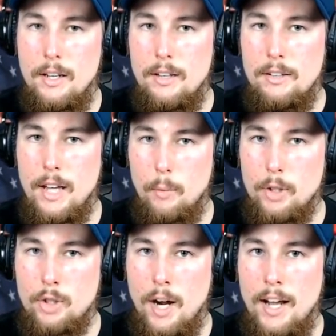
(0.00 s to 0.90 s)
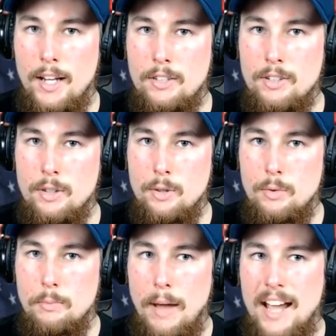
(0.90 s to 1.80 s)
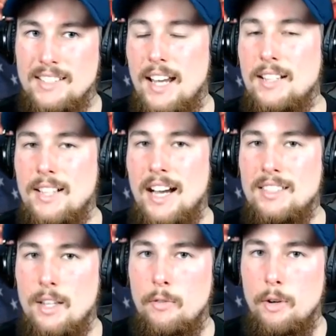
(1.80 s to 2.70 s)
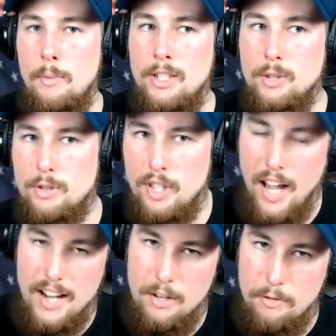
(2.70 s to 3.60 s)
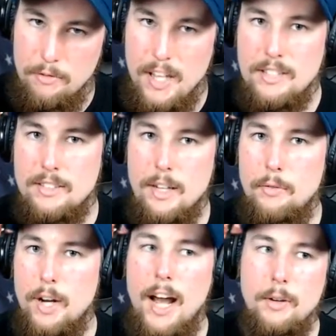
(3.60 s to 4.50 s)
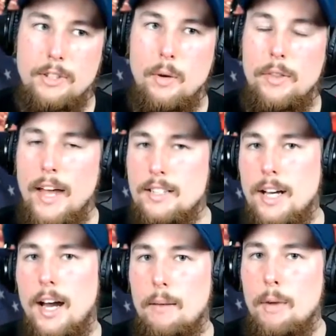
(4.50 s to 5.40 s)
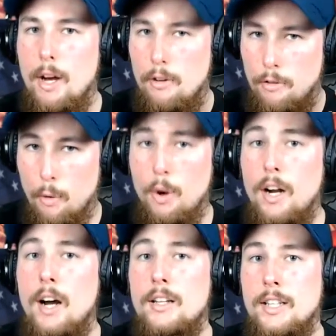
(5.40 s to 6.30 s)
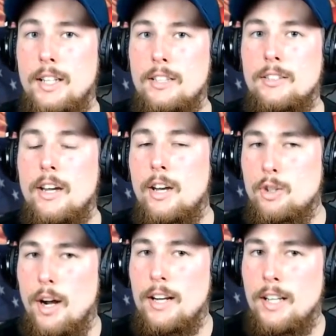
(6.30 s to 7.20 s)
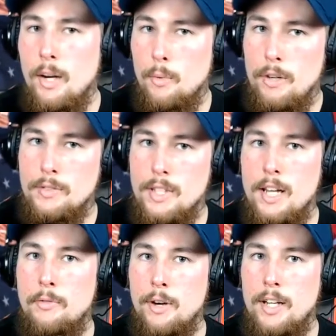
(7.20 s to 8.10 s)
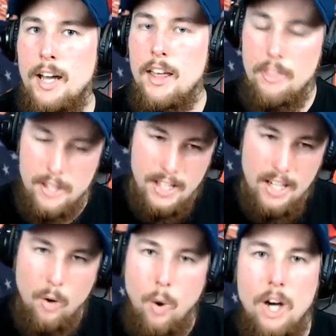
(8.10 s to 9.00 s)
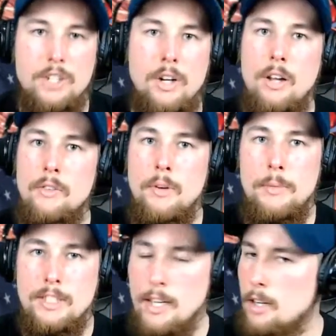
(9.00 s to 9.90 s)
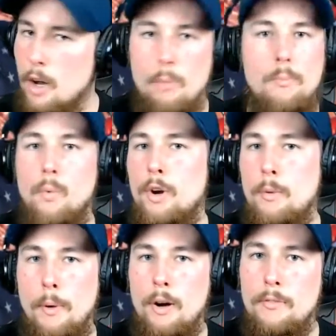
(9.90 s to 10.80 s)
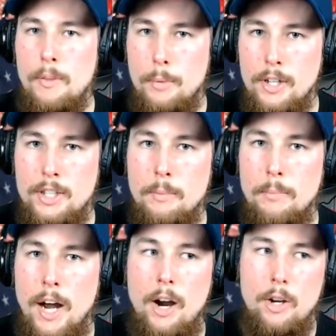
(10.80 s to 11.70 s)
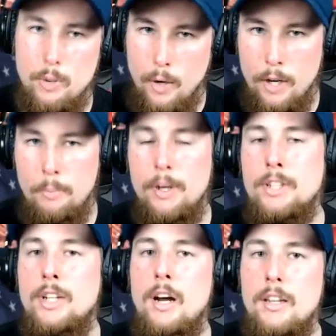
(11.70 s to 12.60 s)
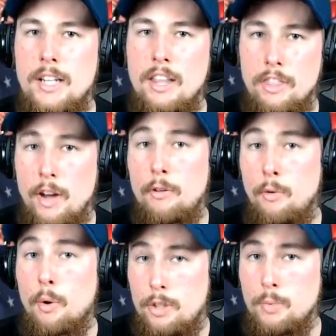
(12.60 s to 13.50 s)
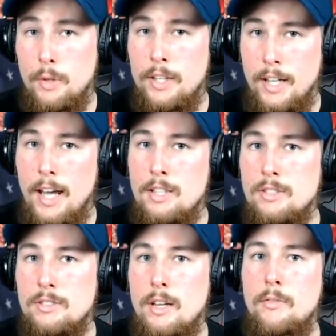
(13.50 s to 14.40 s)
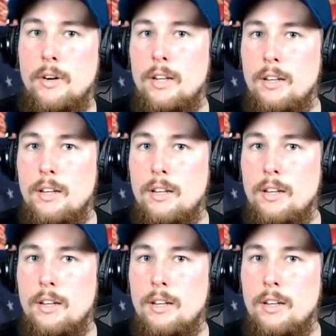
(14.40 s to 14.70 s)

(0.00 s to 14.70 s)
that were trying to pass anti slavery measures to kind of phase slavery out. So at that time, four colonies trying to get rid of slavery, the king quashed all of them. He said, Nope, we are part of the British Empire. You are a British colony. Therefore, you will engage in slavery.